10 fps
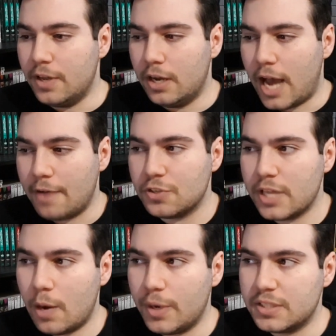after
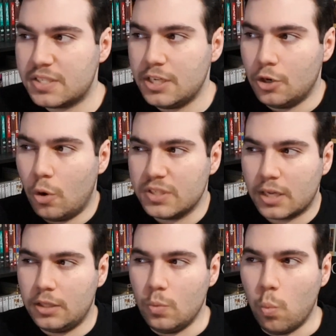that, we get to see, you know,
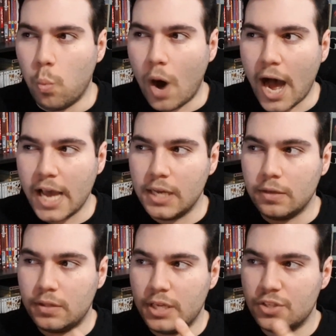exactly
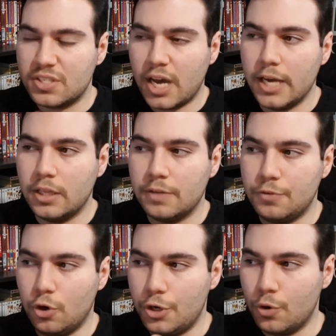why they decided that, you
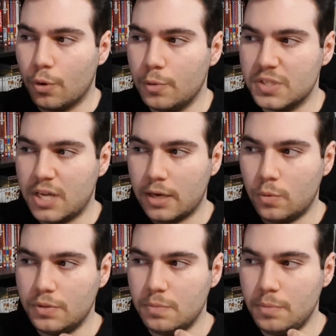know, Hiyori was not
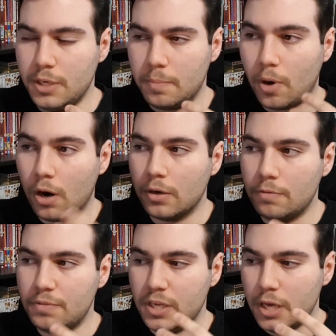going to be part
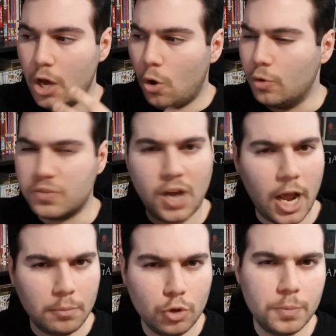of the whole
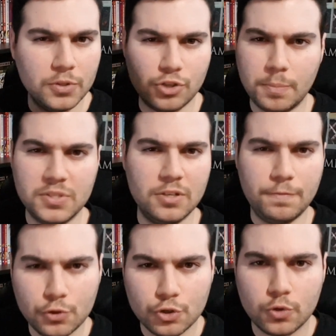time loop and jump into the
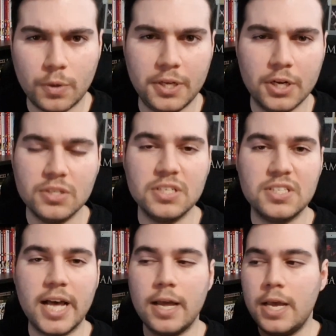future 20 years, is
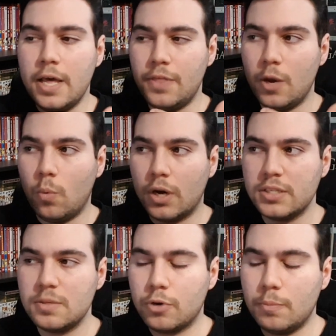that they
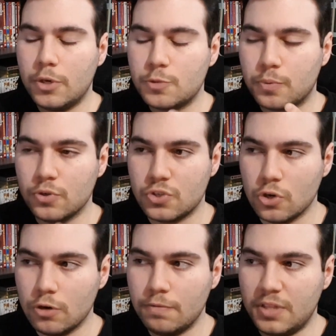wanted to pretty much
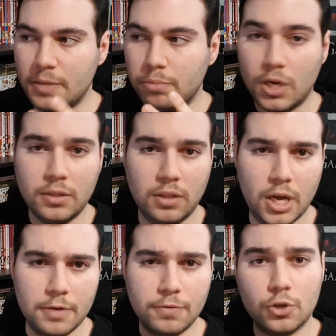preserve the
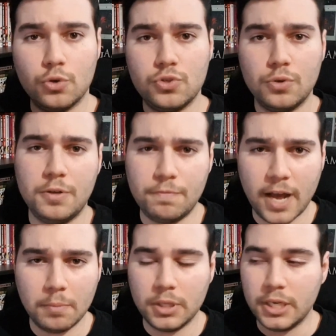bloodline for the Kozuki
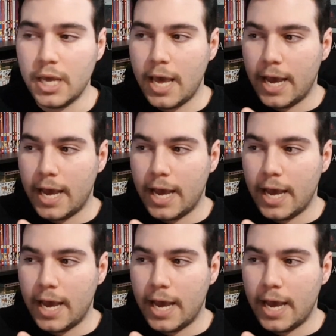family,